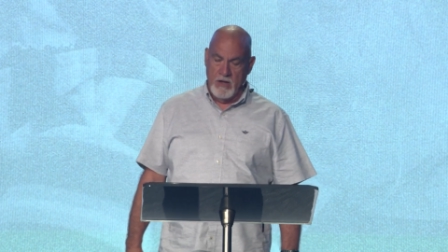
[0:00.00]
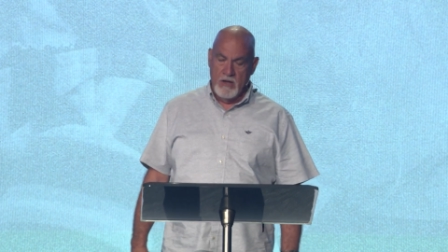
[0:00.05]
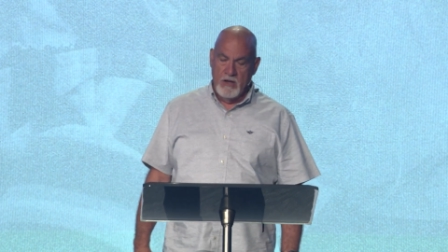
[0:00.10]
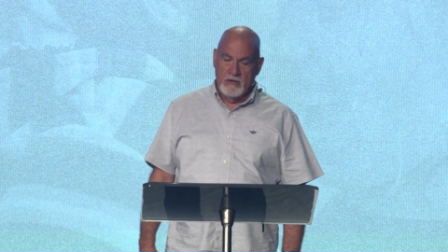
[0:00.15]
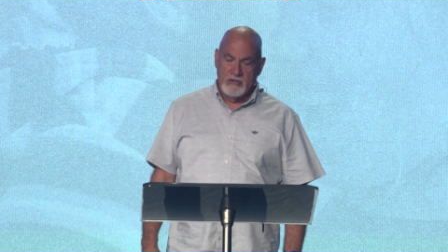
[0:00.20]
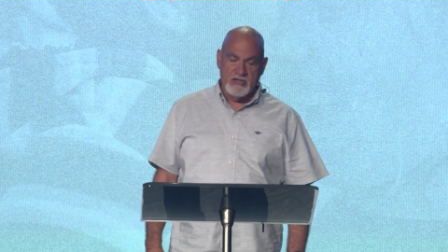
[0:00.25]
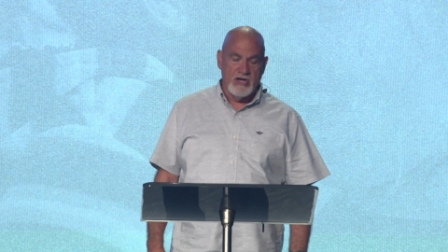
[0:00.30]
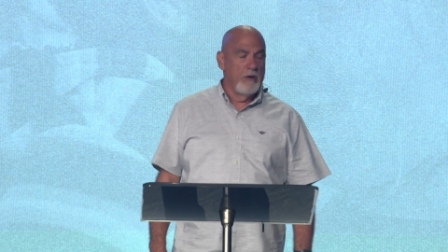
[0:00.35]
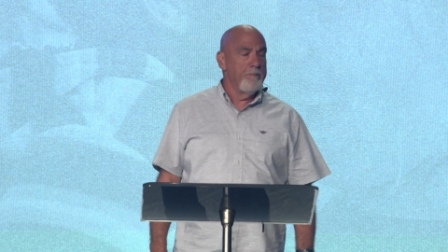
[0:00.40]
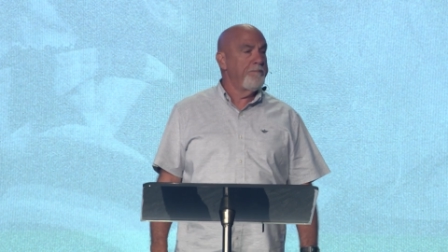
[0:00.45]

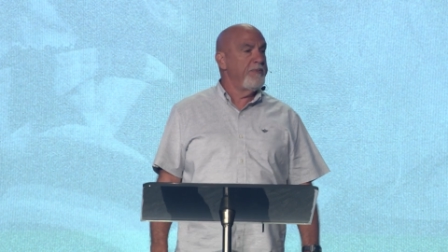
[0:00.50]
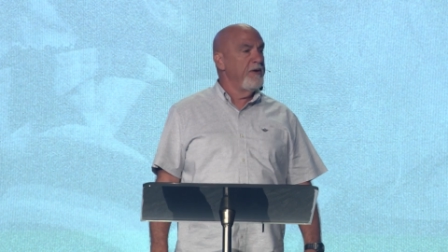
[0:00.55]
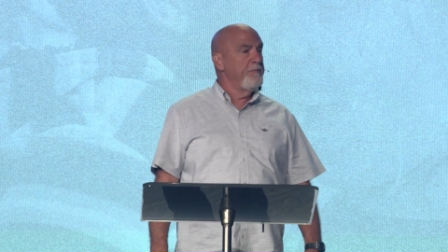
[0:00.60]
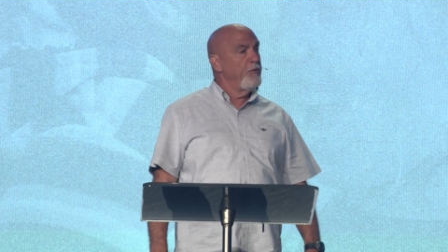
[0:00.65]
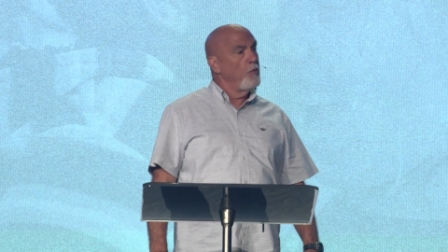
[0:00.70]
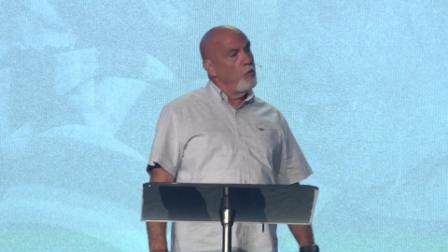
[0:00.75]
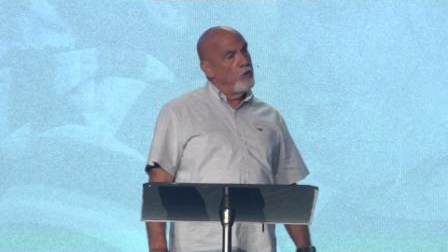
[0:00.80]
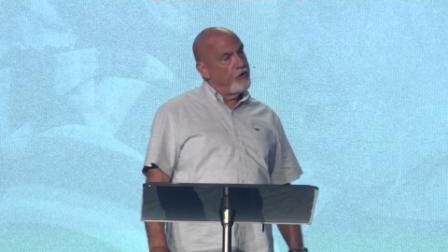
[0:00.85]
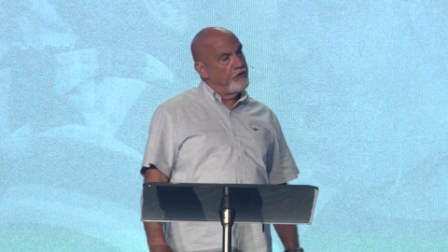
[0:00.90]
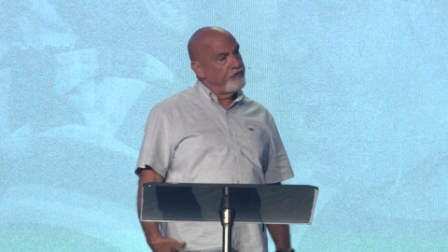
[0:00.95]
Some
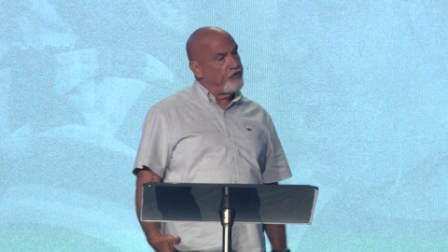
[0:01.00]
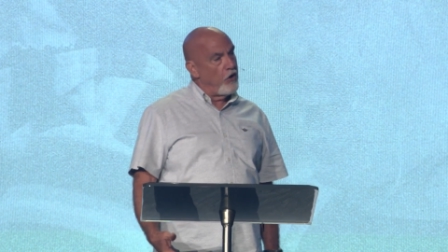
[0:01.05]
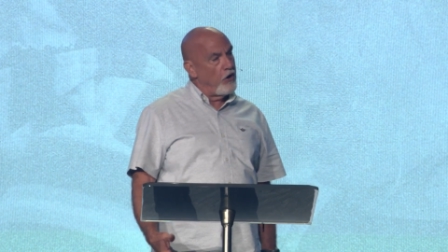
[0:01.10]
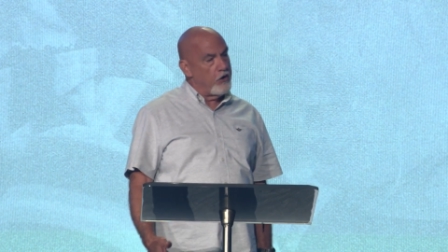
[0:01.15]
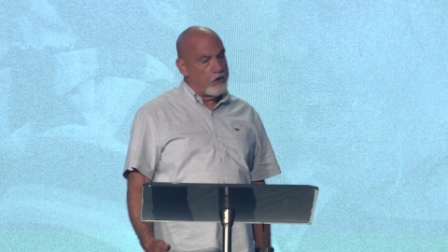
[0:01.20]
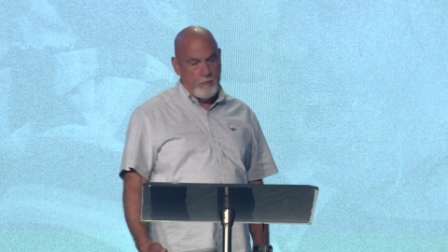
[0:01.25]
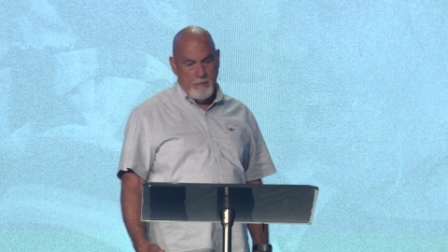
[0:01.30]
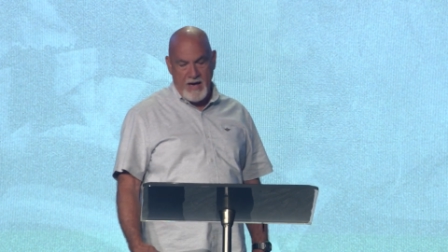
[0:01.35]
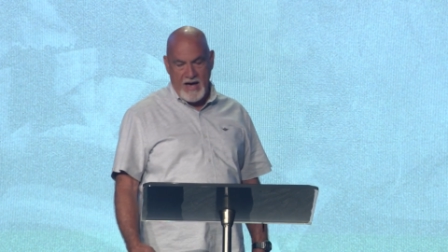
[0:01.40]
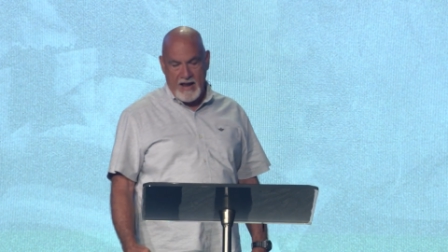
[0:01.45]
people want to
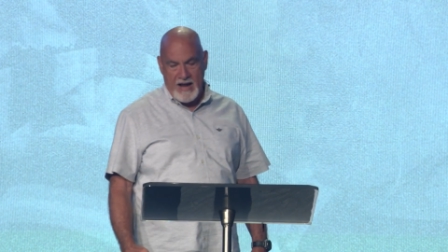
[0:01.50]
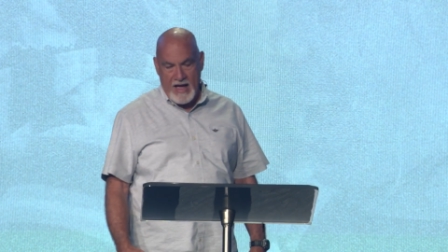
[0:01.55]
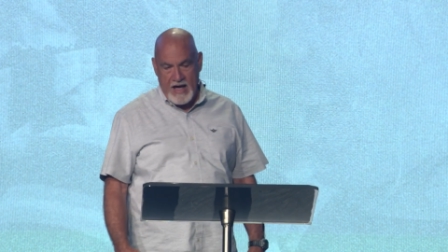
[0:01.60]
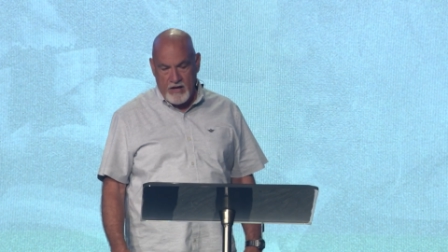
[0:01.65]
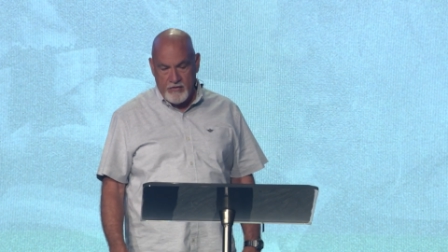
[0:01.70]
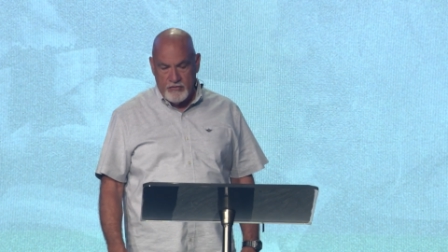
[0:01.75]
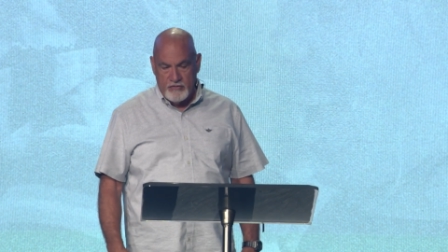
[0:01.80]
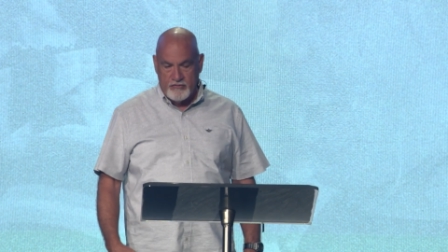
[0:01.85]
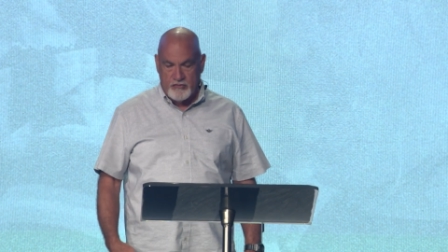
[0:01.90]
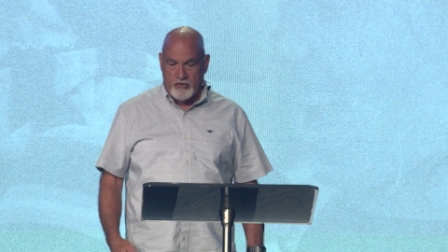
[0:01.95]
talk about
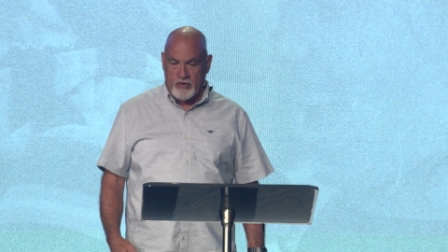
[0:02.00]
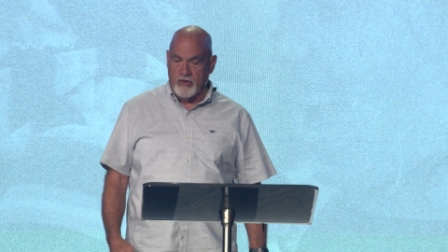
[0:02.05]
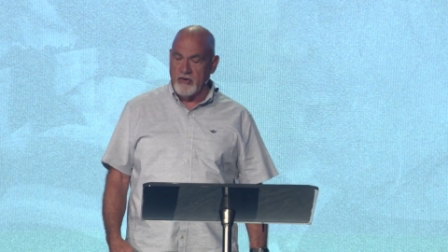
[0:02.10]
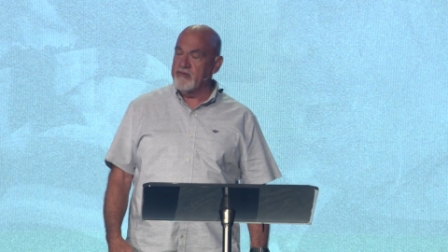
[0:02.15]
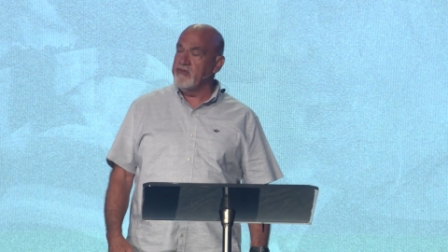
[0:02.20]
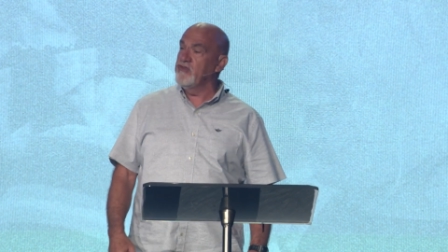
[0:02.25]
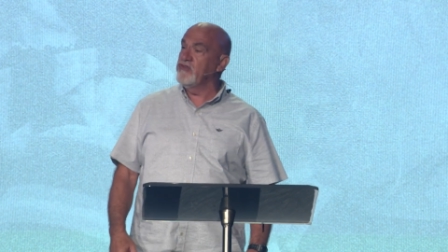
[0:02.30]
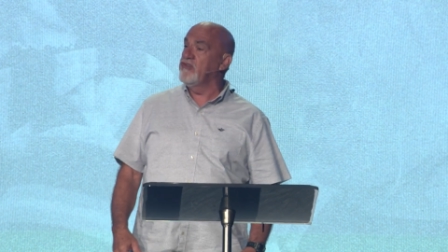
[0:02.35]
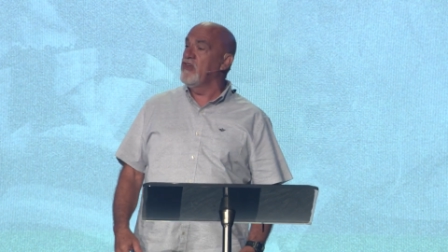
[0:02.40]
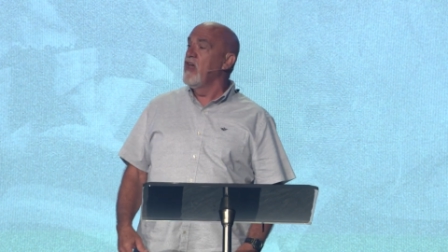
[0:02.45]
how the
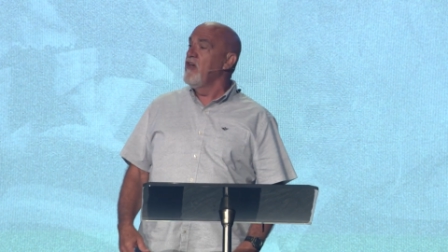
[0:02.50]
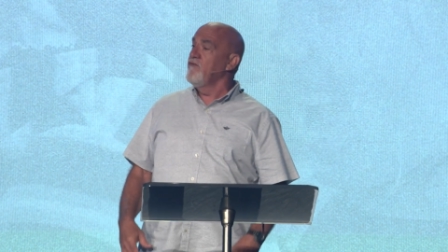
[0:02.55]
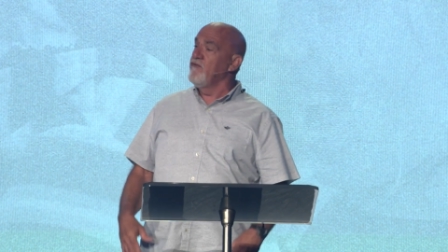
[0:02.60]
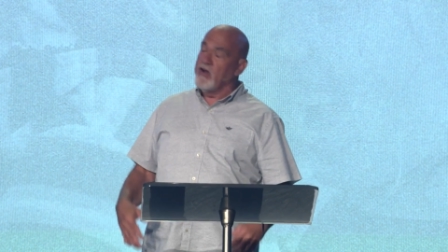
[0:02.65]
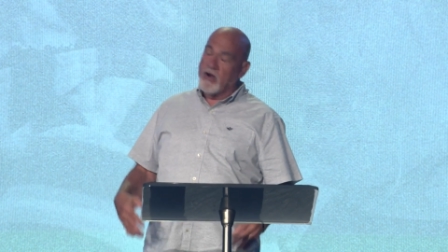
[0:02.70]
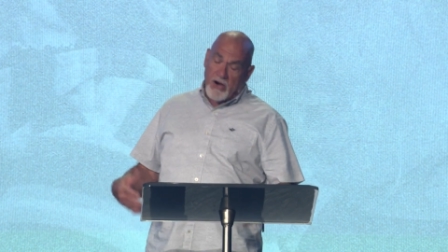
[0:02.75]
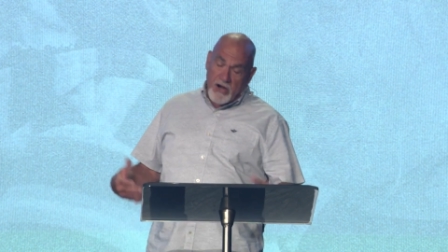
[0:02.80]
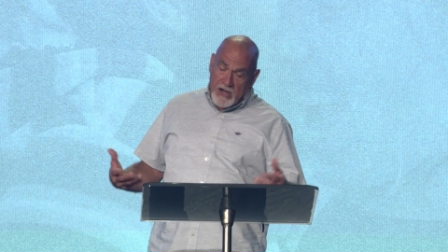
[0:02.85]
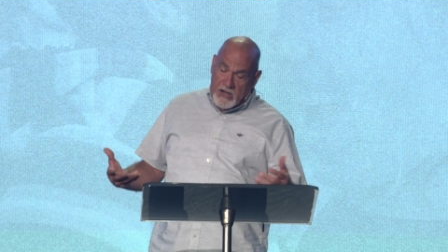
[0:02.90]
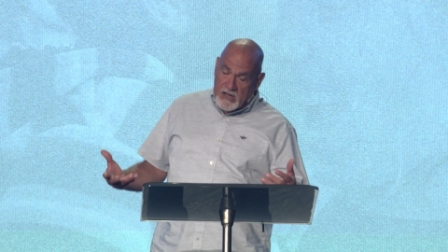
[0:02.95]
church is
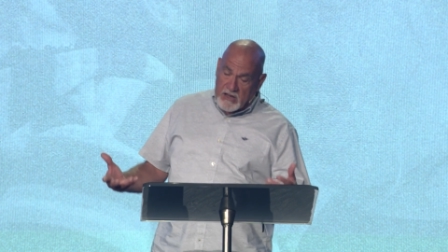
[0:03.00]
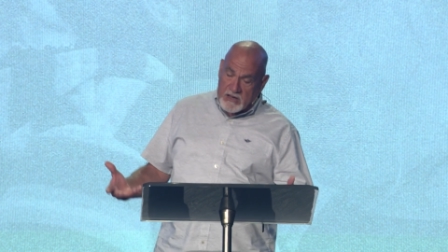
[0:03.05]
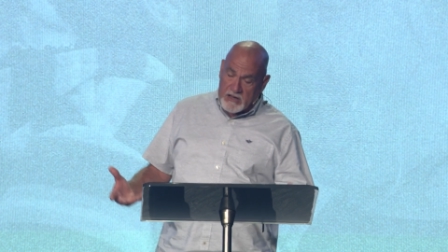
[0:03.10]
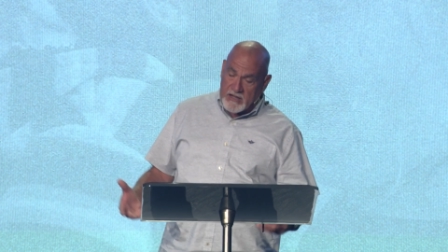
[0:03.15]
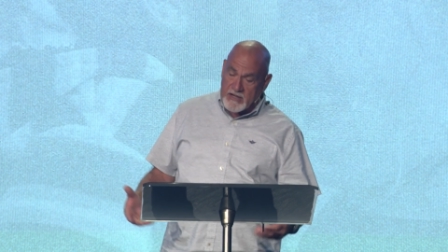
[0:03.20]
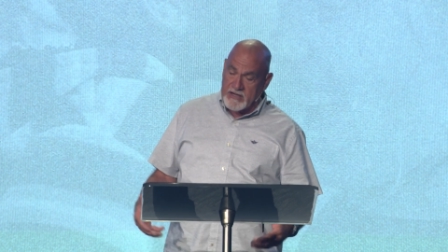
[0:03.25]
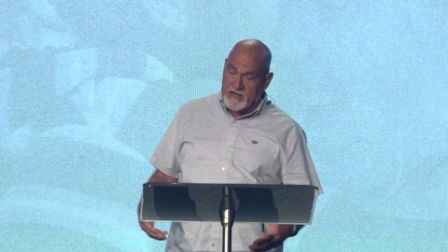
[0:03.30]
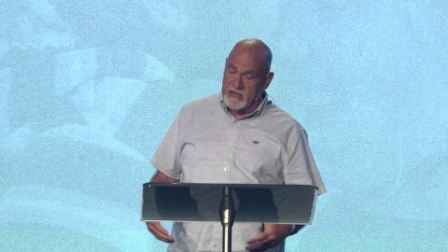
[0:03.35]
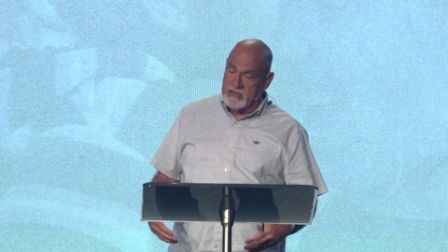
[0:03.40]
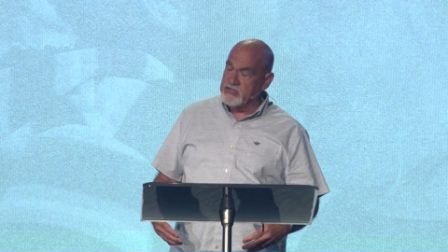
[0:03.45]
very
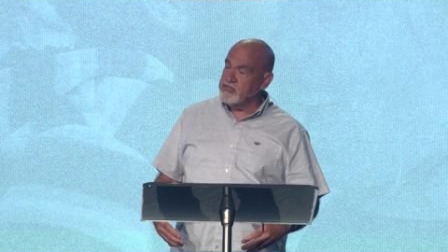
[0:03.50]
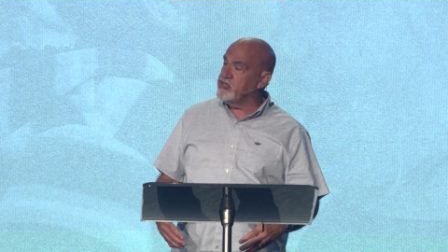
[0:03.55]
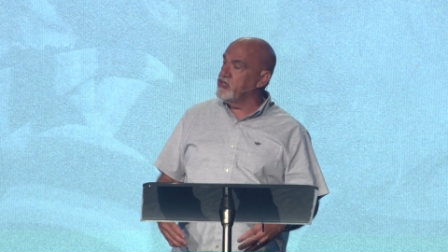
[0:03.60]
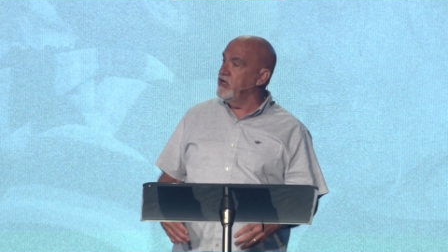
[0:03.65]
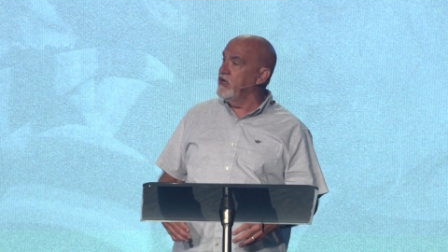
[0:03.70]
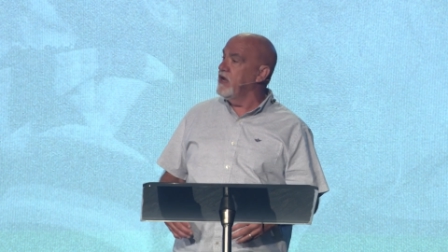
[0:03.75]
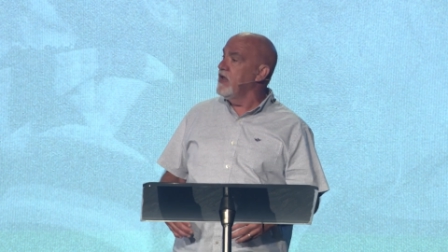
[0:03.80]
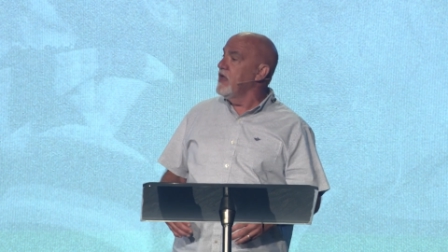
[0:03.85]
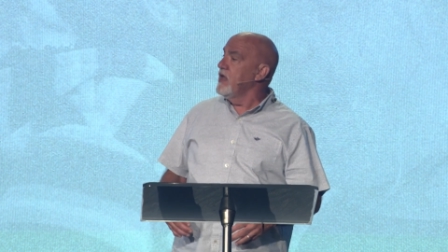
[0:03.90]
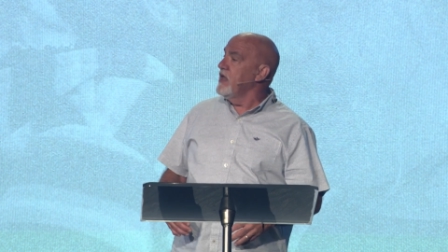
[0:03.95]
cliquish,
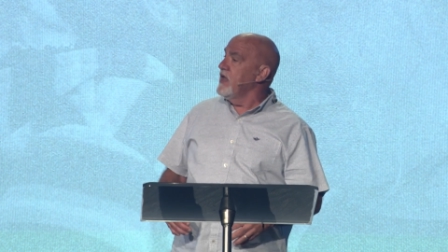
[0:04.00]
and,